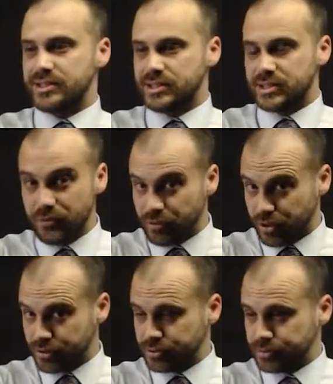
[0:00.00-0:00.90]

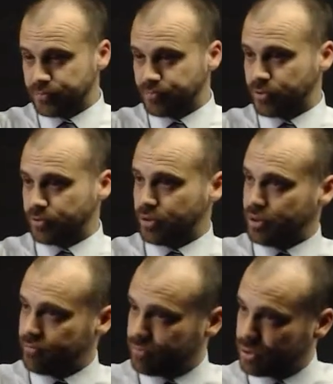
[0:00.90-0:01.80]
0,
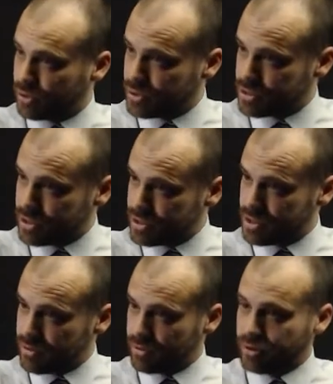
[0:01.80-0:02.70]
right? Velocity
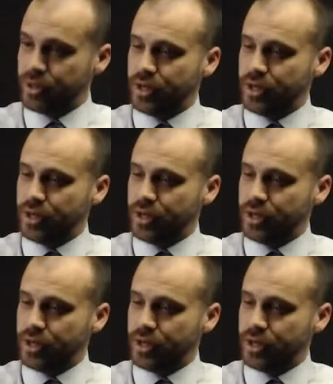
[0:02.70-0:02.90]
0.